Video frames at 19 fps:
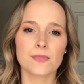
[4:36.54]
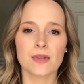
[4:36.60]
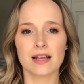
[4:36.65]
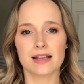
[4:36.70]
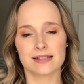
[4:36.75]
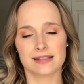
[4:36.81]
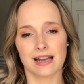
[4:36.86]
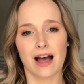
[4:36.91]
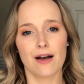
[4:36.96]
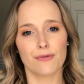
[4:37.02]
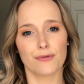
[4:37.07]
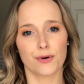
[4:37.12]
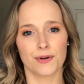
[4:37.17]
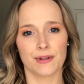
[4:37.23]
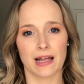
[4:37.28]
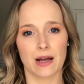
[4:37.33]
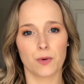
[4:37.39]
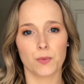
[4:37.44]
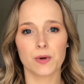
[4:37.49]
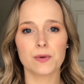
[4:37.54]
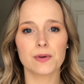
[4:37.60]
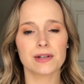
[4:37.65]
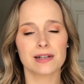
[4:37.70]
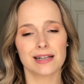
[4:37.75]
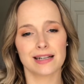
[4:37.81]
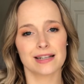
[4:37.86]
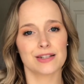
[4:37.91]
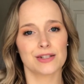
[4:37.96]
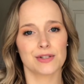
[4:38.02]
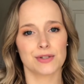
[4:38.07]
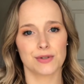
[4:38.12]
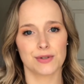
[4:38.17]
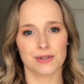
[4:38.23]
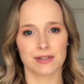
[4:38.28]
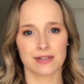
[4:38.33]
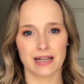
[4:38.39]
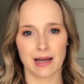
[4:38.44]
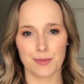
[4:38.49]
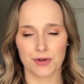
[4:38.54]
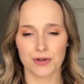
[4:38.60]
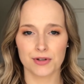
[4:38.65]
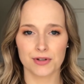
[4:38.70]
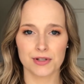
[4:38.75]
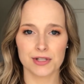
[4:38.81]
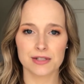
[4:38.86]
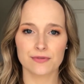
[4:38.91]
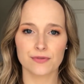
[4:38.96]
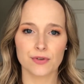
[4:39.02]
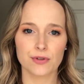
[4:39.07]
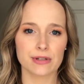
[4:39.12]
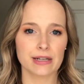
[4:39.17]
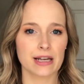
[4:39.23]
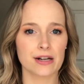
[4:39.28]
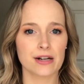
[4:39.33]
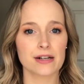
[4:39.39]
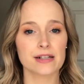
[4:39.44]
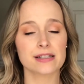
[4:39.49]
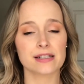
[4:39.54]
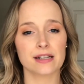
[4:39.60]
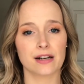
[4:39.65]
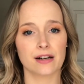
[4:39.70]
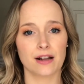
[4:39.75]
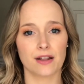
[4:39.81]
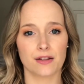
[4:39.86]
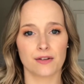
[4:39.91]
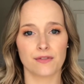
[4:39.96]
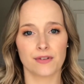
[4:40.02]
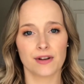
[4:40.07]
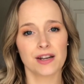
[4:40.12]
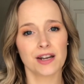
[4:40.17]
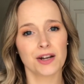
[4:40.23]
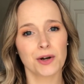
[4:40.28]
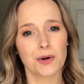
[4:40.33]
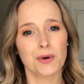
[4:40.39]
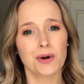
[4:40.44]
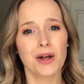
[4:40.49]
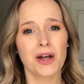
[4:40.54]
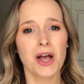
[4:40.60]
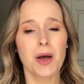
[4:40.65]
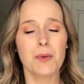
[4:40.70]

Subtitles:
is not for that. We will get into chemical exfoliators in another video,